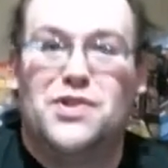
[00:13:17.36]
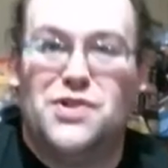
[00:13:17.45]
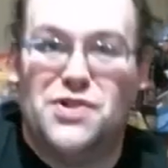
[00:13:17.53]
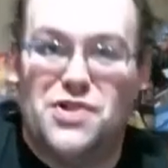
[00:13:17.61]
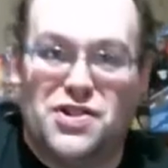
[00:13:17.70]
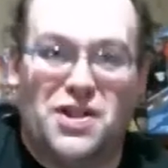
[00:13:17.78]

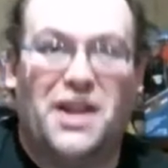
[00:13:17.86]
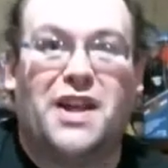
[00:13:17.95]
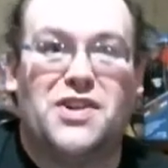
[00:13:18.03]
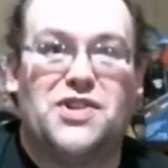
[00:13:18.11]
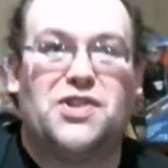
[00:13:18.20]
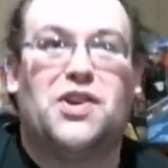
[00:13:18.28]
she
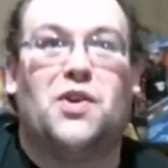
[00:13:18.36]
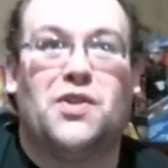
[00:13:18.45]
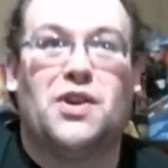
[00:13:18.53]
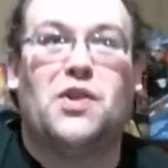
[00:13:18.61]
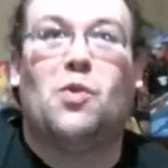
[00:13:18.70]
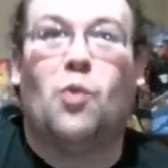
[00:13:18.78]
can show
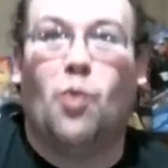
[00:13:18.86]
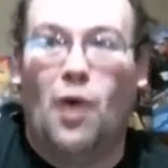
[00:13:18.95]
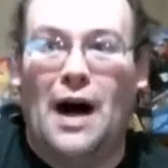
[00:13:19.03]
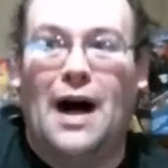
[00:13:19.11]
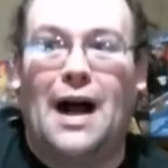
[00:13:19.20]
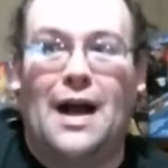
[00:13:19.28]
you
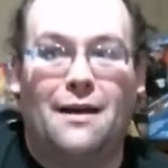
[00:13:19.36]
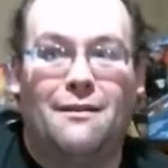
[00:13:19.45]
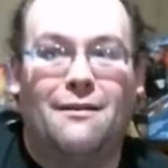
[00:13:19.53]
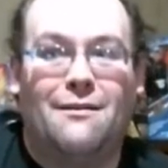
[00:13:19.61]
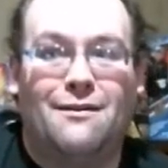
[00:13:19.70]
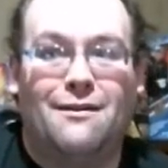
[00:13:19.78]
why.
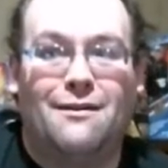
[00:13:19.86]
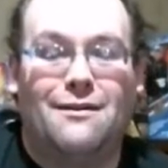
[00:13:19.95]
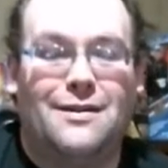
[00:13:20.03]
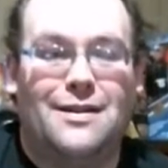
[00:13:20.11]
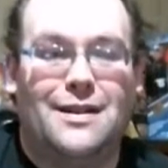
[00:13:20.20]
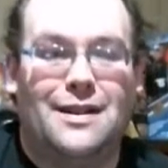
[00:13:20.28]

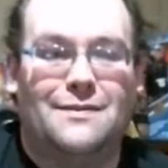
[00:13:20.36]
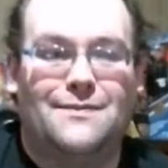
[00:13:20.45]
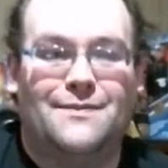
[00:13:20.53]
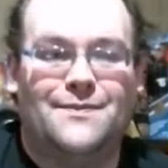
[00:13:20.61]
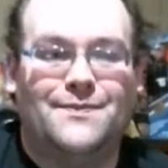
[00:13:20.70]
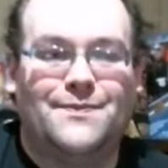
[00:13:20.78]

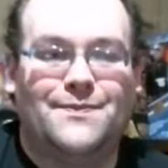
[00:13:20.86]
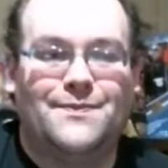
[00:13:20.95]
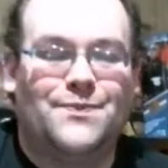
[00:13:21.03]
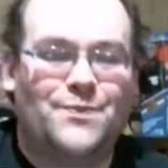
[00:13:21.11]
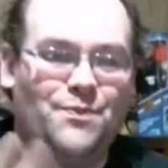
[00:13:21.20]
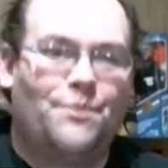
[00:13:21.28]
Um,
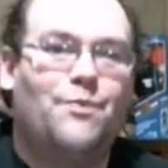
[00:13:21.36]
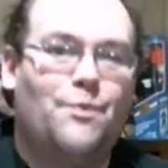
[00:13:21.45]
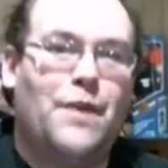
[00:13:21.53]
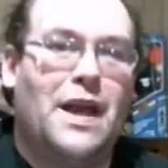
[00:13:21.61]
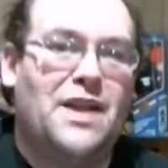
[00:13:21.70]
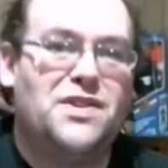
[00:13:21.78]

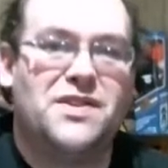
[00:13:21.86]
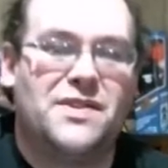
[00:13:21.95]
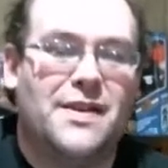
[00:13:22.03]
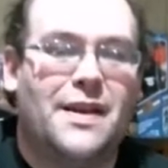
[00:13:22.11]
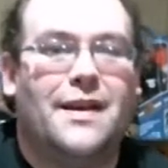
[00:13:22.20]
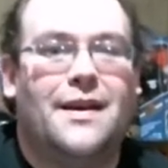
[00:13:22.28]

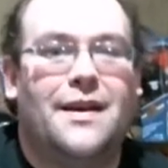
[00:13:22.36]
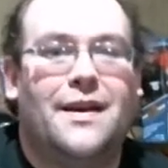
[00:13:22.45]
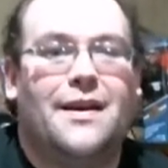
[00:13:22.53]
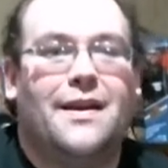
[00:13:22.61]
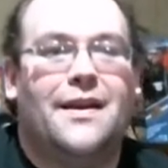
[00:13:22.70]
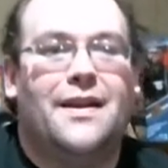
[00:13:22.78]
Paige's
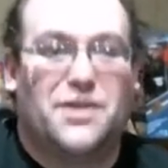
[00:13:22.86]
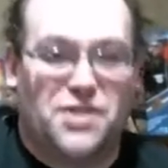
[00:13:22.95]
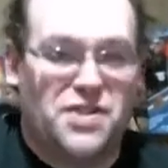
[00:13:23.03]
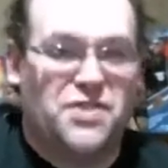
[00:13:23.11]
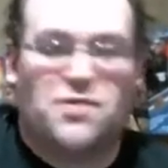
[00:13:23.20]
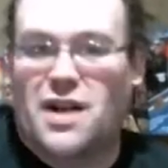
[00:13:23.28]
because
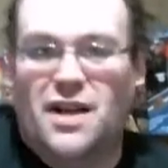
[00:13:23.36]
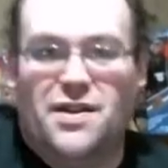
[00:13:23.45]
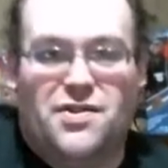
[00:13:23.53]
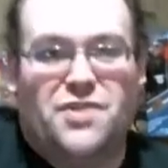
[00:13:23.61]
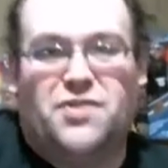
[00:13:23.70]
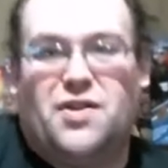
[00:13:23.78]
she's
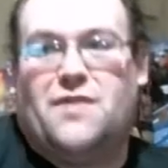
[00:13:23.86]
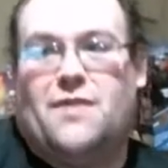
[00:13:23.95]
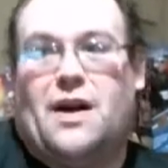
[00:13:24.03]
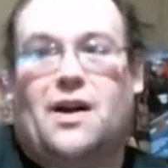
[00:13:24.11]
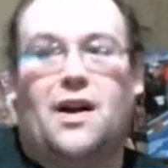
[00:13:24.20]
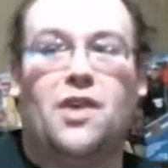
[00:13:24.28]
trained. She's trained
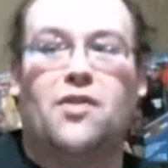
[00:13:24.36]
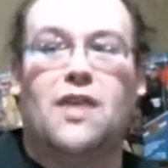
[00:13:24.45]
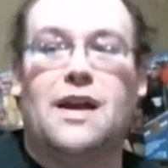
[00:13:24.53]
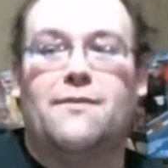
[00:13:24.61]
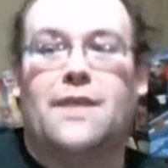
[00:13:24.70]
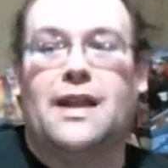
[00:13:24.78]
a, a
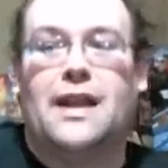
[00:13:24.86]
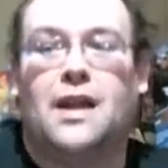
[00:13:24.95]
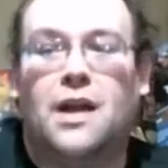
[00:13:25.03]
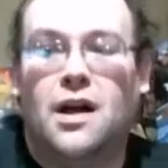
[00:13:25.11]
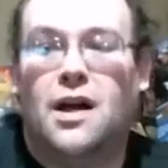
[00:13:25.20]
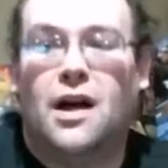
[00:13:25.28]
great many
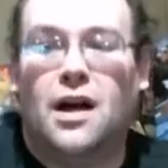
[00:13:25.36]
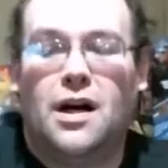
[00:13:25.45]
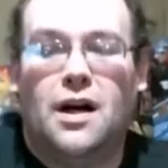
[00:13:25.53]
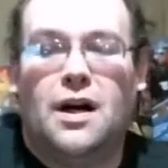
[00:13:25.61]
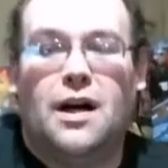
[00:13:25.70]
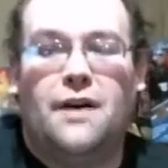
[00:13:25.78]

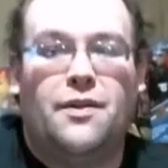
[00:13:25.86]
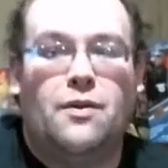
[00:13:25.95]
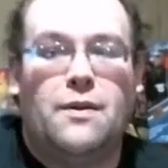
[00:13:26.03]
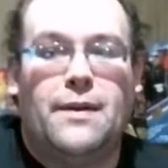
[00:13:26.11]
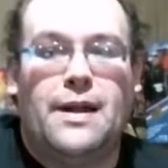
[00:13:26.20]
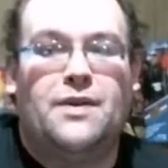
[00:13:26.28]
uh, of the
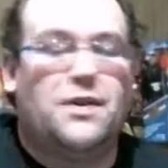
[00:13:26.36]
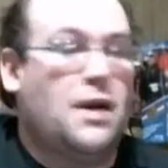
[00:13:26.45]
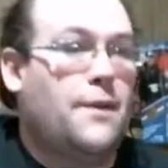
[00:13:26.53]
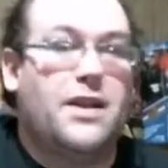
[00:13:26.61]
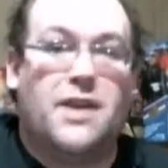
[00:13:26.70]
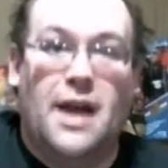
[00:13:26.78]
women out there. I
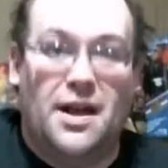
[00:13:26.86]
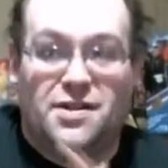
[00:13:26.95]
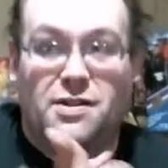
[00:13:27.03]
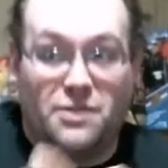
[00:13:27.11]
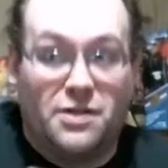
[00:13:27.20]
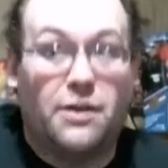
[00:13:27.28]
mean,
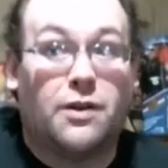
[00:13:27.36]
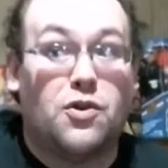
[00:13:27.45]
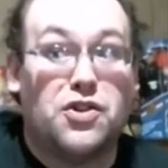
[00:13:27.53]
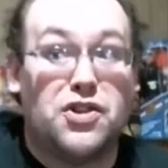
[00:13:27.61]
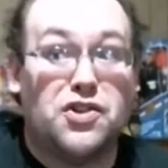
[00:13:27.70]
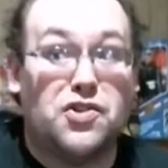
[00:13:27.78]
yes, of
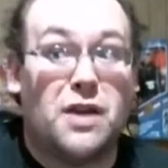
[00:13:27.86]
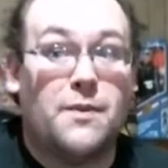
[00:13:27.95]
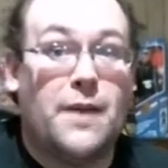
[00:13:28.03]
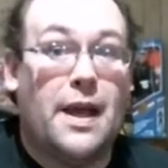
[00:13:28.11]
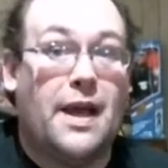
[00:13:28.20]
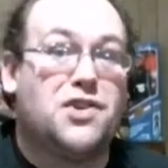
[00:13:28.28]
course, she's trained
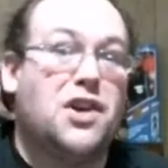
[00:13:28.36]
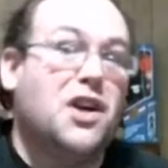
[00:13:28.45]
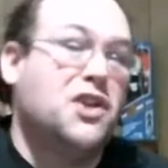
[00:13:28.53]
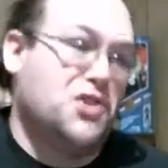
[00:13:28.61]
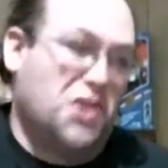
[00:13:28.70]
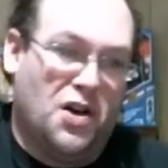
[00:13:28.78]
Paige.
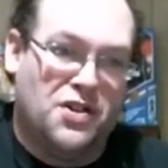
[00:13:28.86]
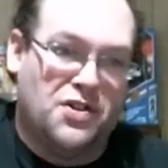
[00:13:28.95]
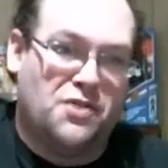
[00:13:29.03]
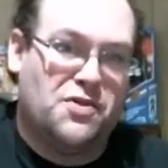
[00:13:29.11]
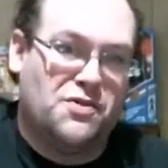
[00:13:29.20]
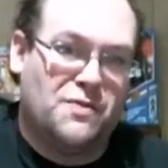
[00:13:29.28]
She
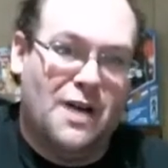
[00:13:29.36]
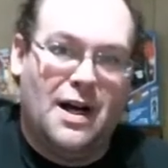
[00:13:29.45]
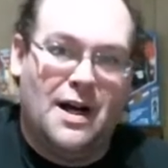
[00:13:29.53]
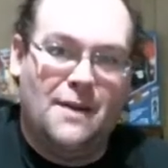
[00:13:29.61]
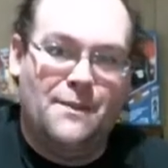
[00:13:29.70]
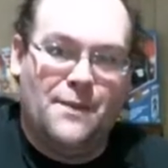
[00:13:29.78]
also
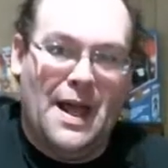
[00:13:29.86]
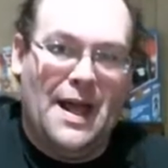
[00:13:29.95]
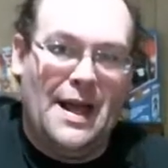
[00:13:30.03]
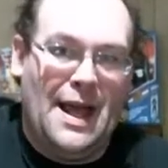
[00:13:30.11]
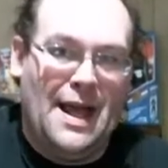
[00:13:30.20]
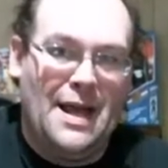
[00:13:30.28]
um, had
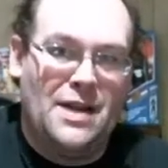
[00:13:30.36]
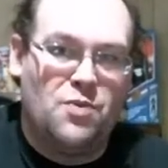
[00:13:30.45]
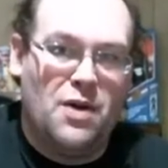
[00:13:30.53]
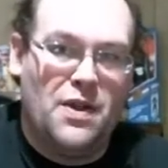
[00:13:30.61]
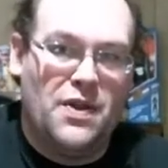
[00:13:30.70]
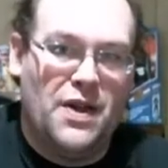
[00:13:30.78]
a hand
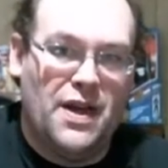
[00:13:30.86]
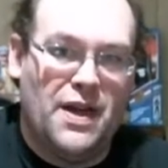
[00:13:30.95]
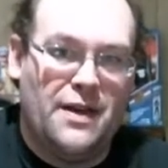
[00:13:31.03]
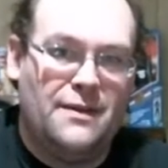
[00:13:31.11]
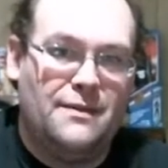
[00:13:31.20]
with uh,